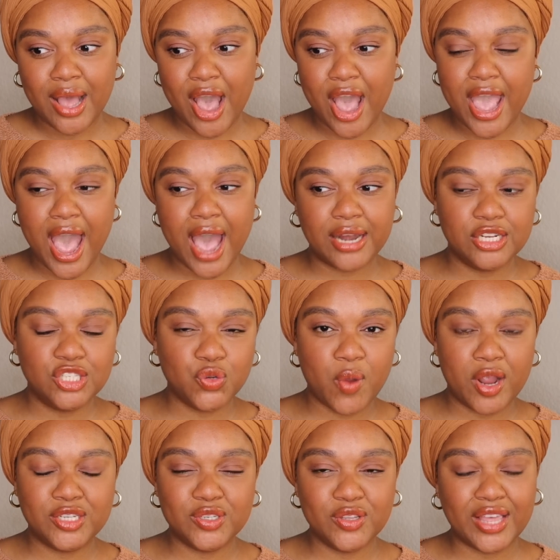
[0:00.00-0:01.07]
I had a
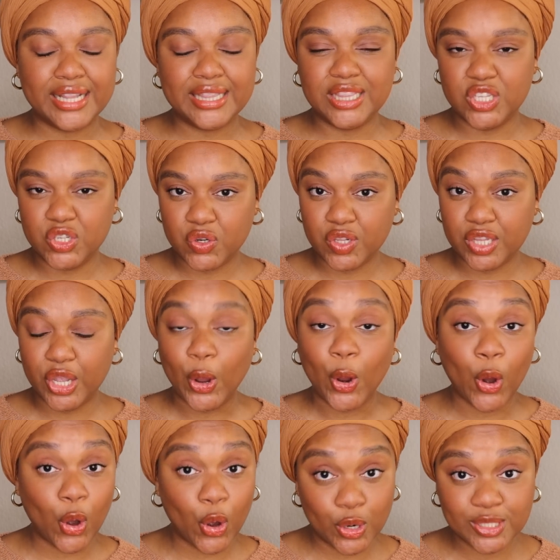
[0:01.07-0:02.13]
director that literally
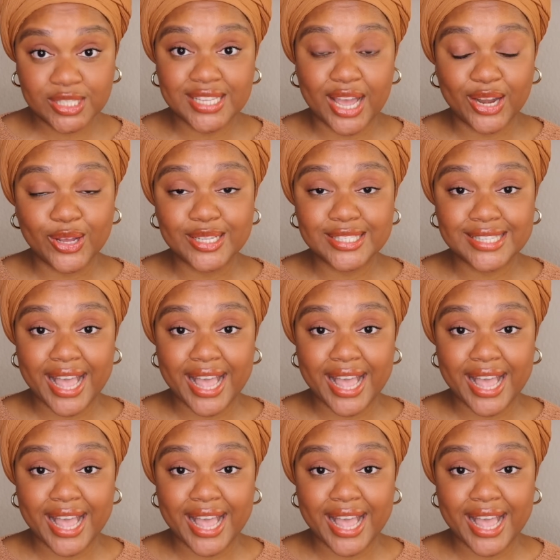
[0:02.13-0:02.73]
cursed at us,